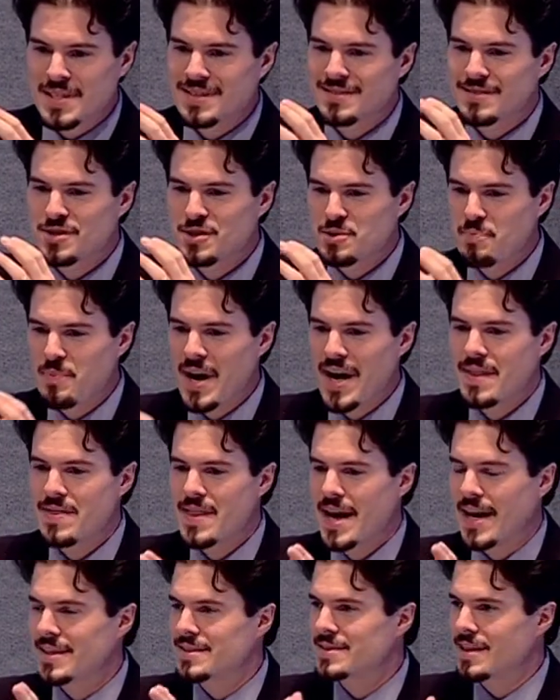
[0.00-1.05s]
Spend
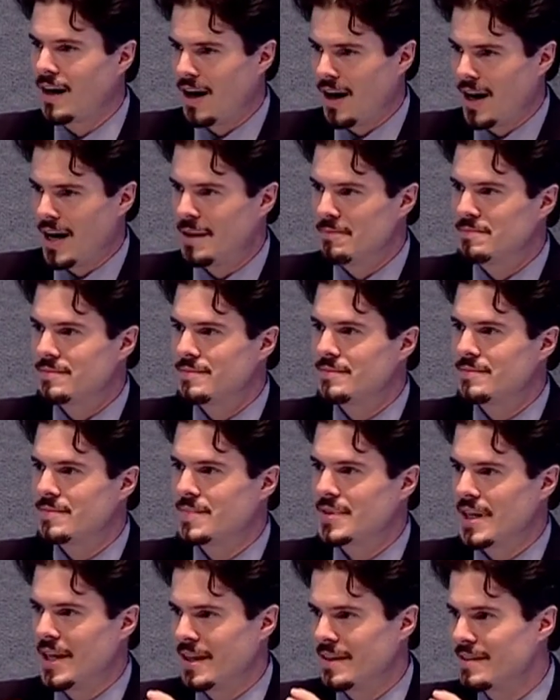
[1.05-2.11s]
that time
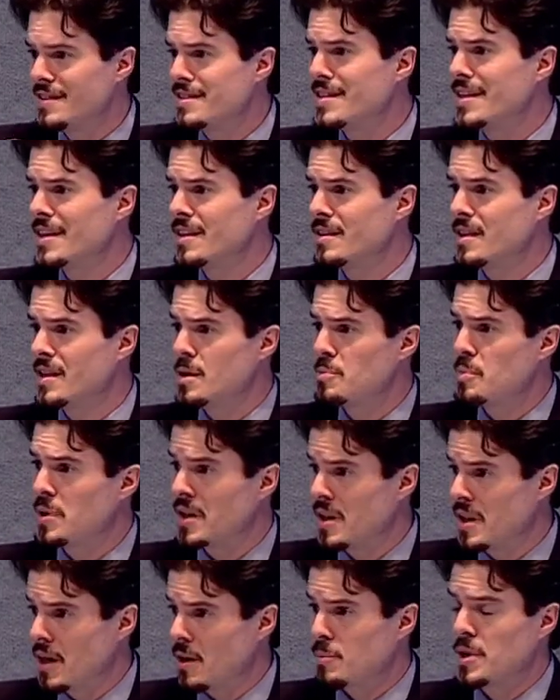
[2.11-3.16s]
and dig deep
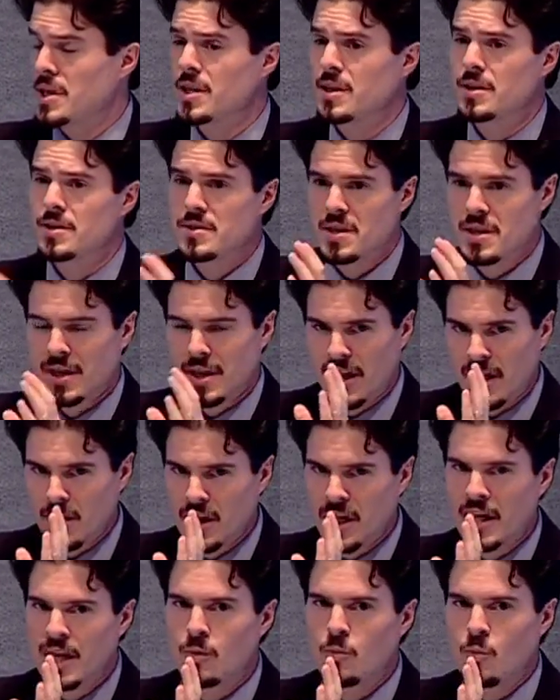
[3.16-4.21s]
in there, because
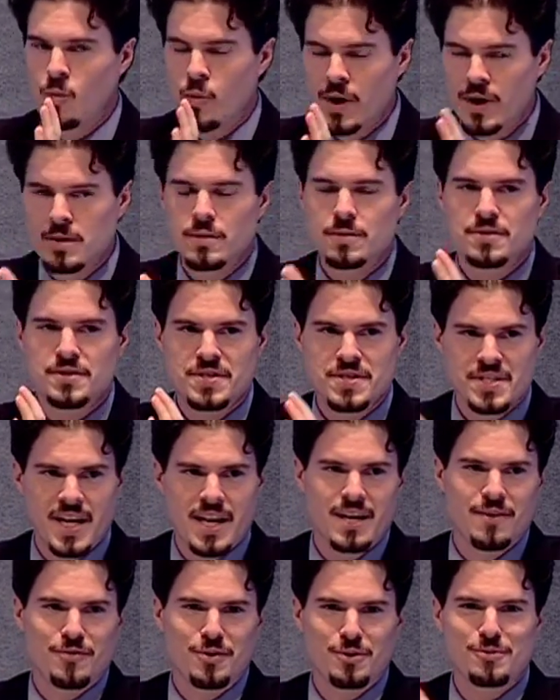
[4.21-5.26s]
it will
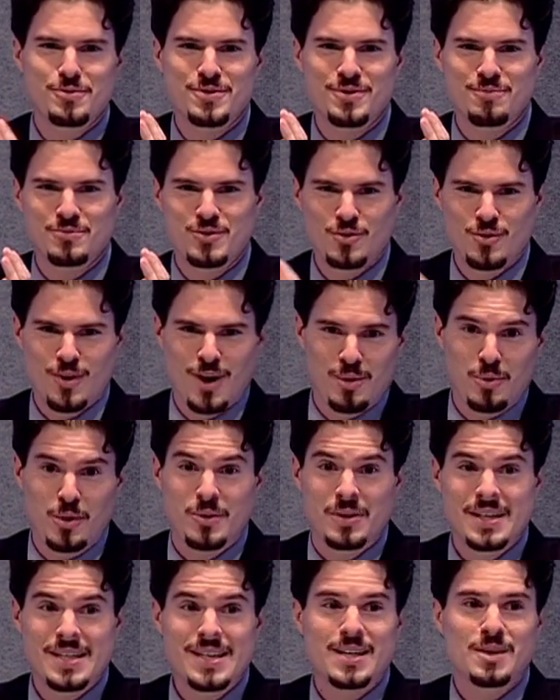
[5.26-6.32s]
save you some
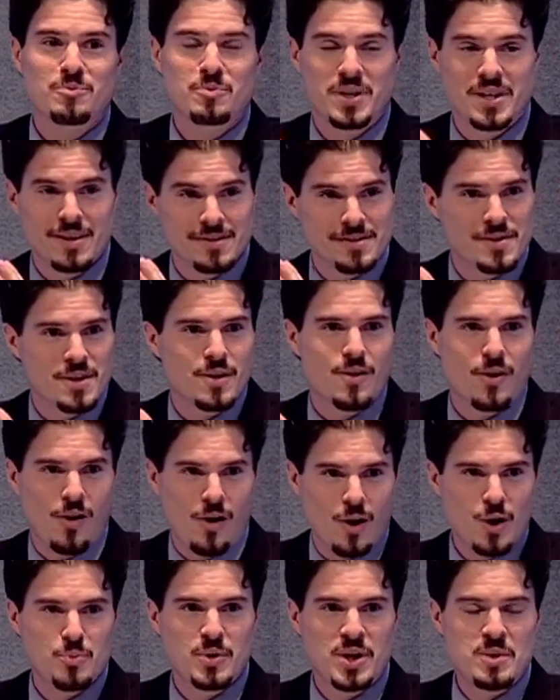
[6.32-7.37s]
trouble. Because there
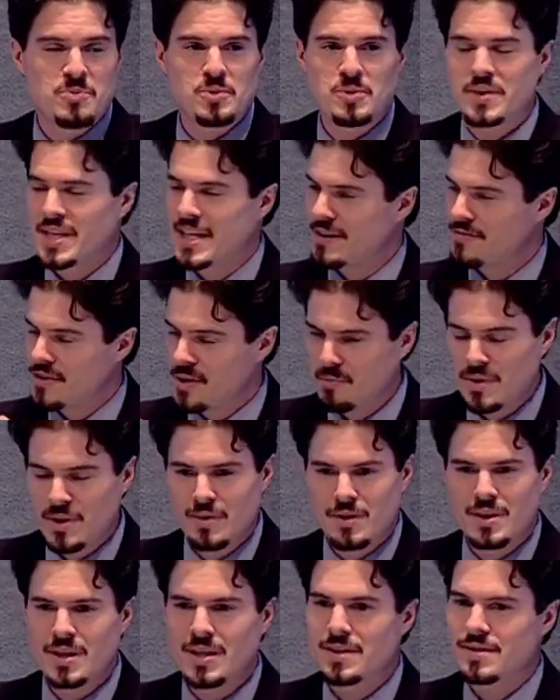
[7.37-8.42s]
are people that have
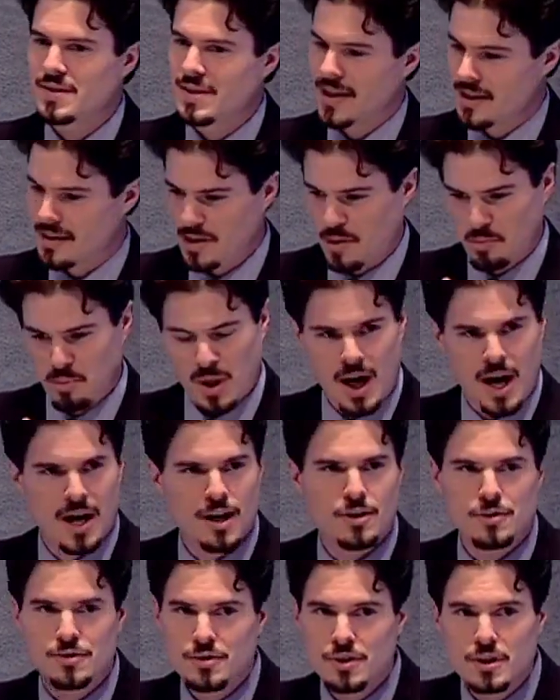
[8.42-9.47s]
communities that the
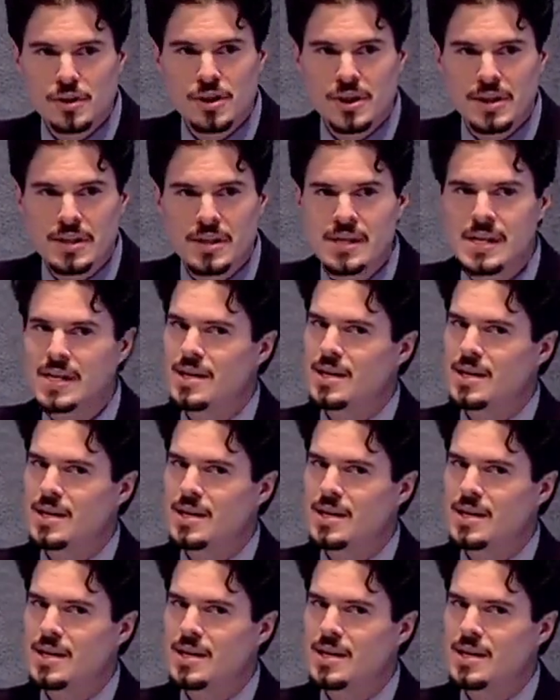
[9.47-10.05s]
blogger is good,